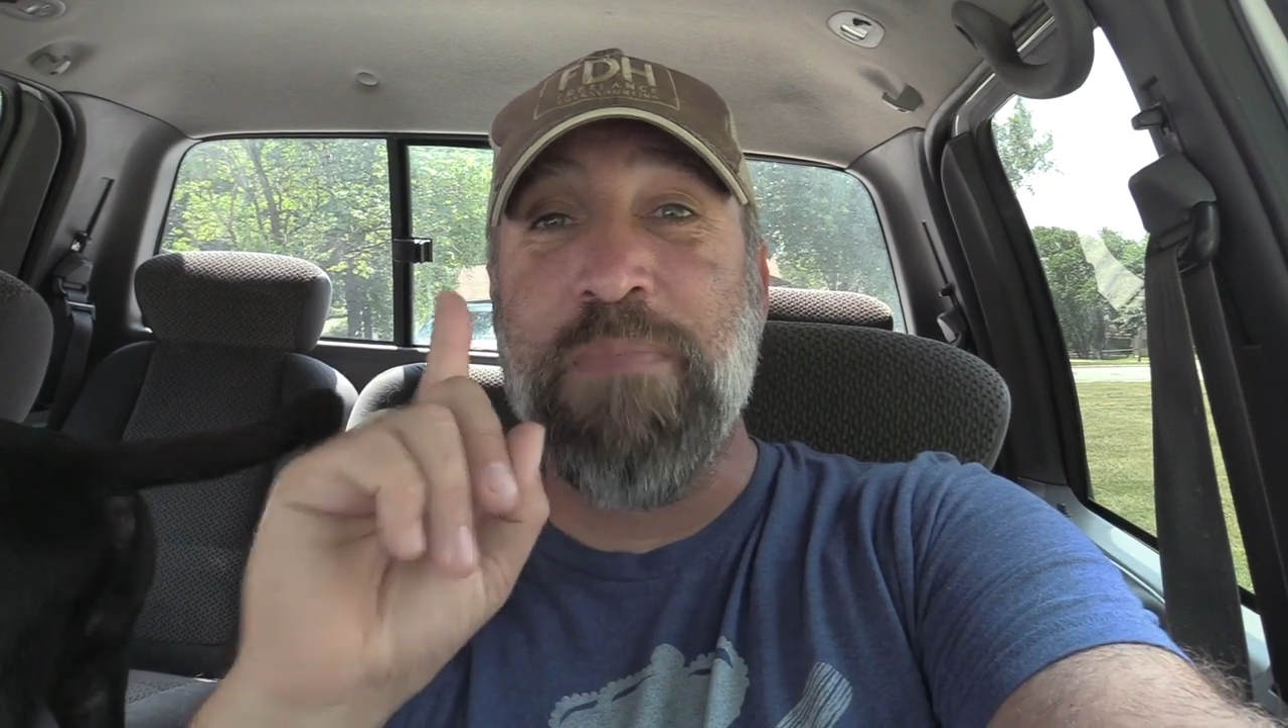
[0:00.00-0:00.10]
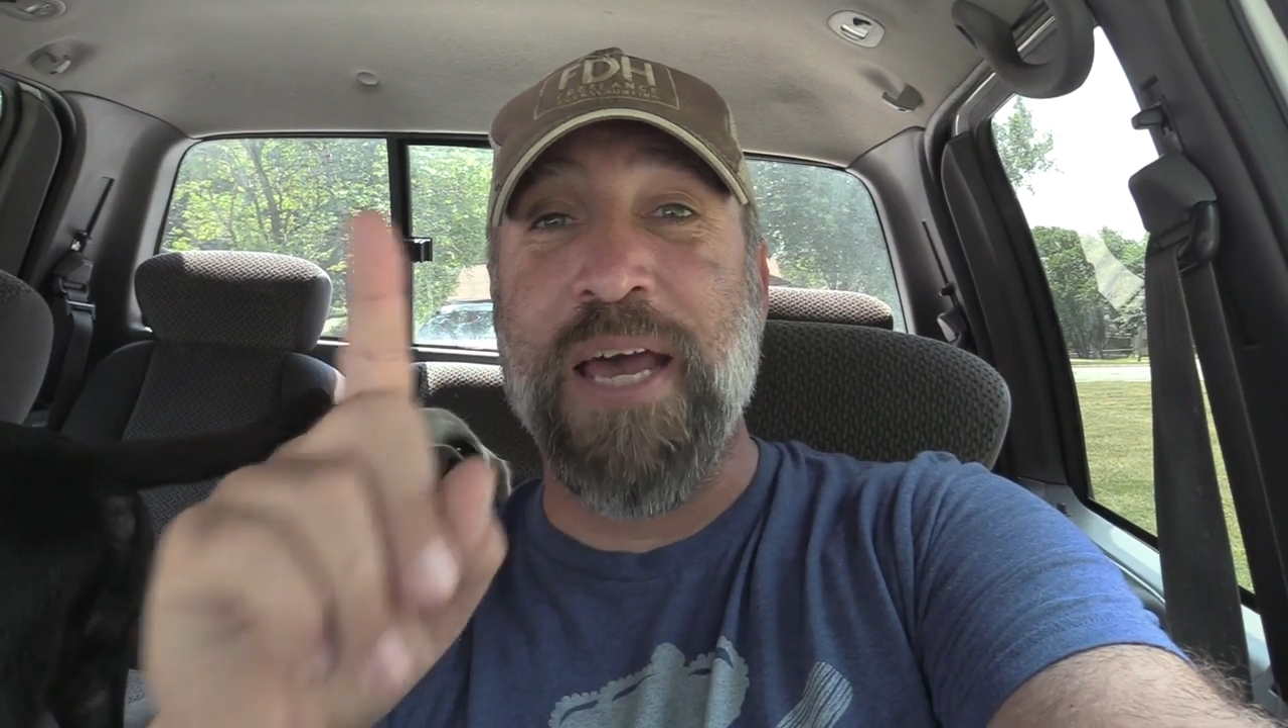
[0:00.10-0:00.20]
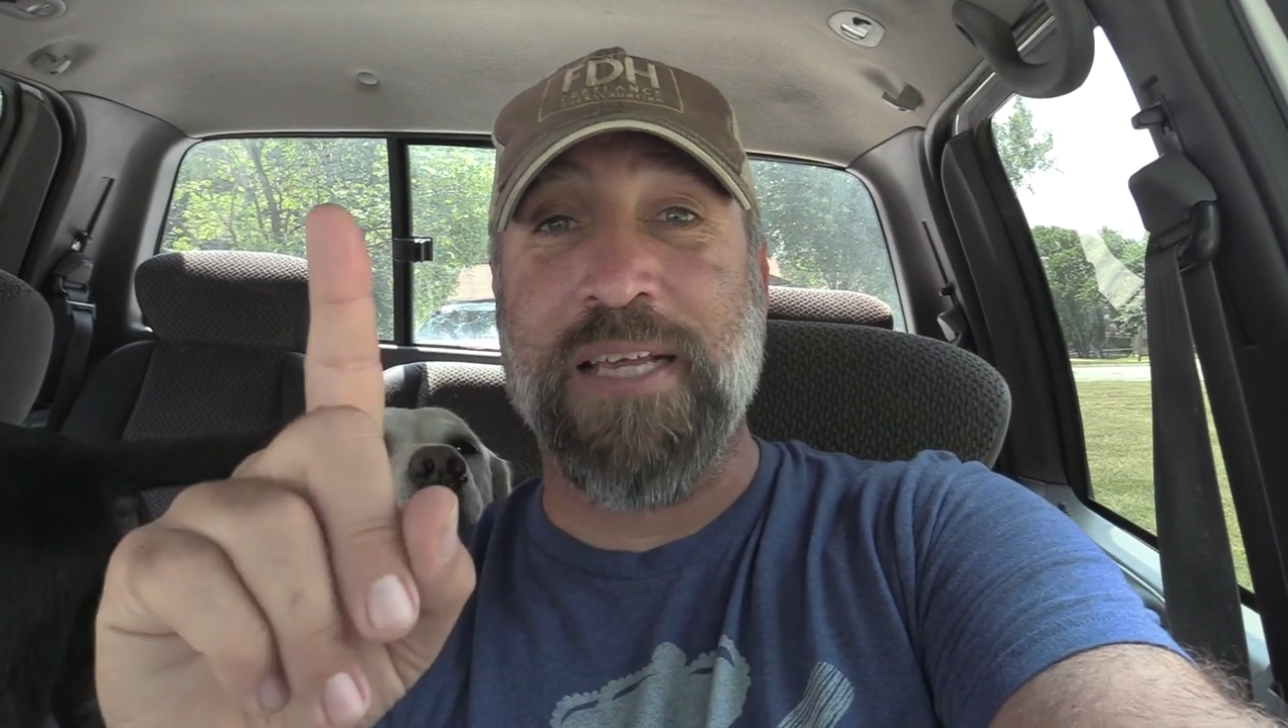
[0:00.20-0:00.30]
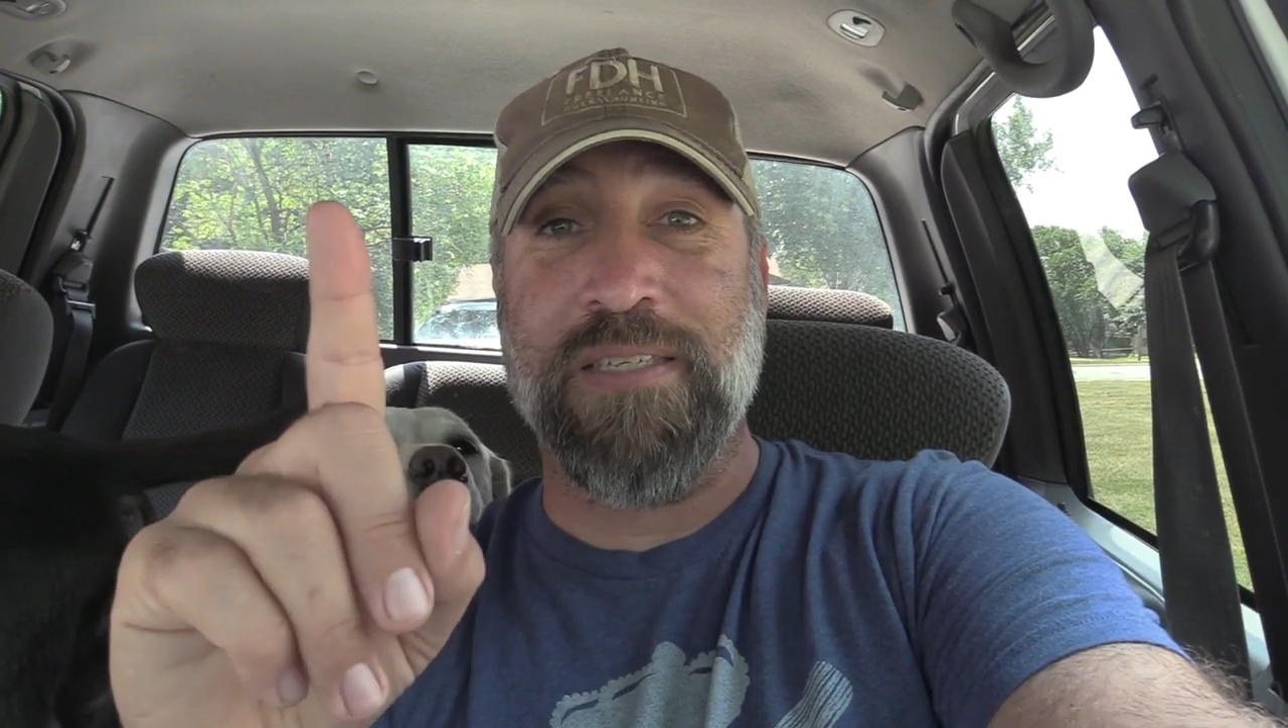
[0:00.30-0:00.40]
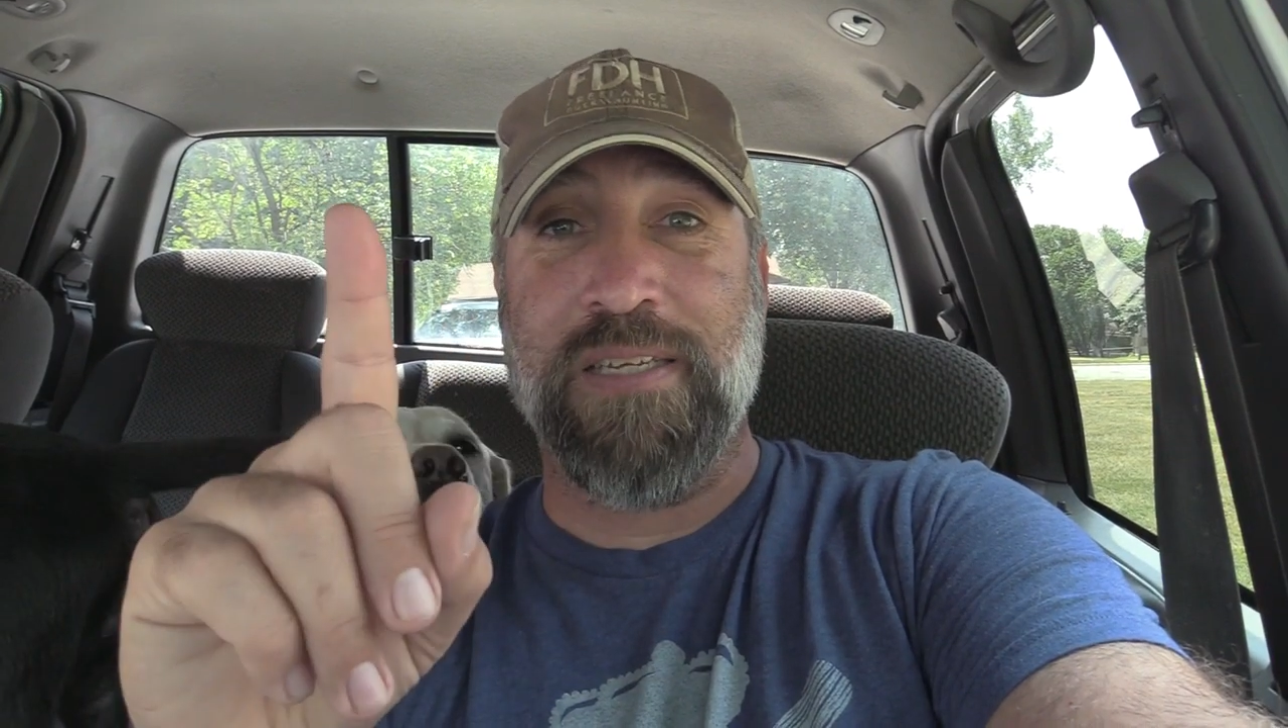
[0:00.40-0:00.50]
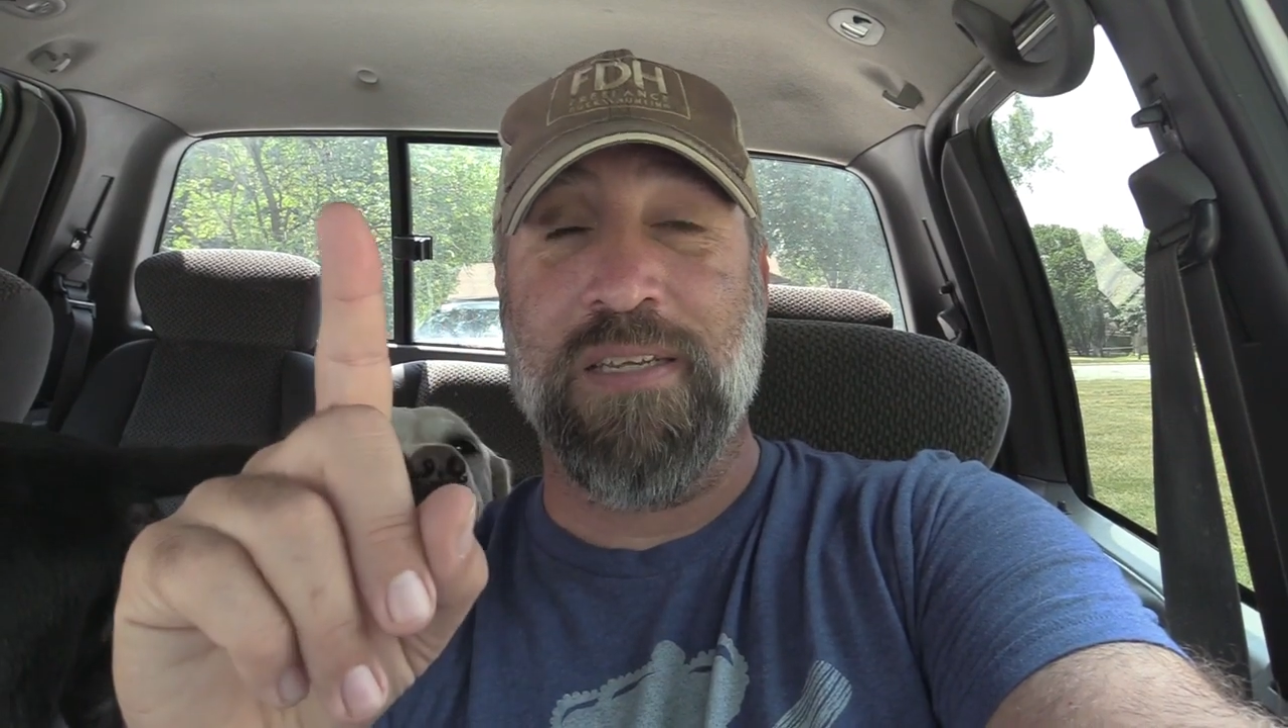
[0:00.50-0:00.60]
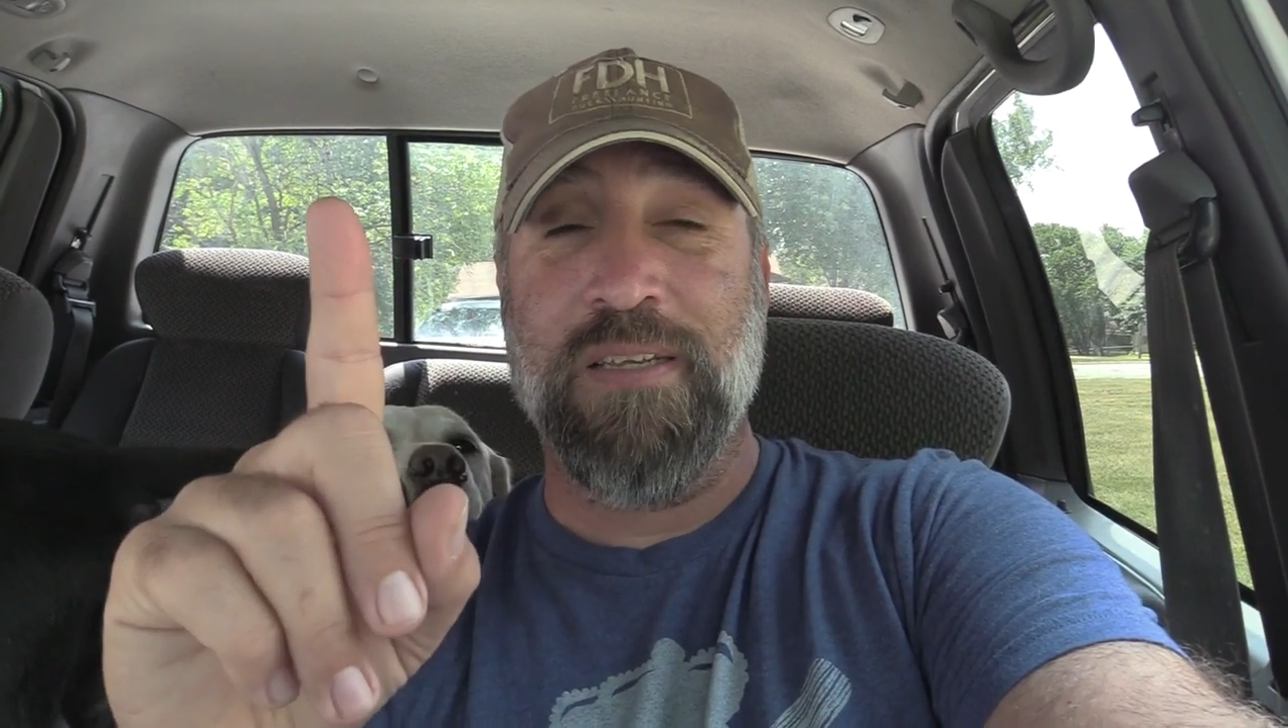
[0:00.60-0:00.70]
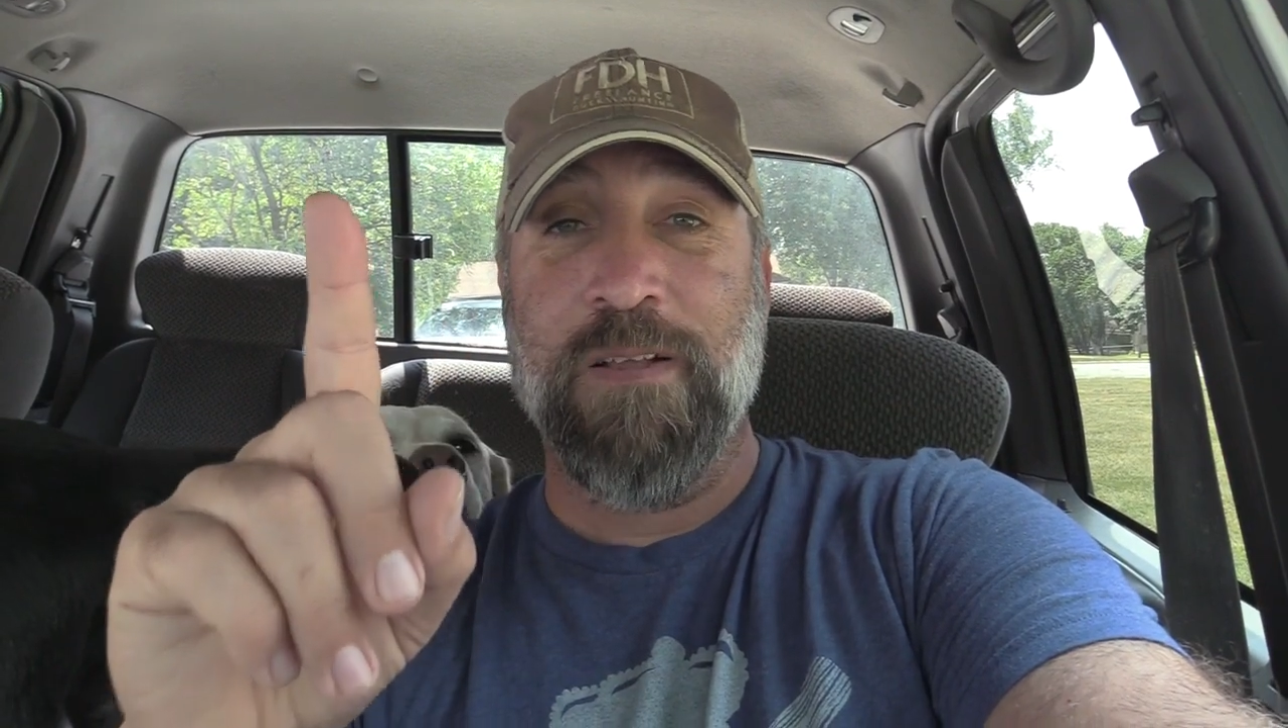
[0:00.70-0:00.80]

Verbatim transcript: best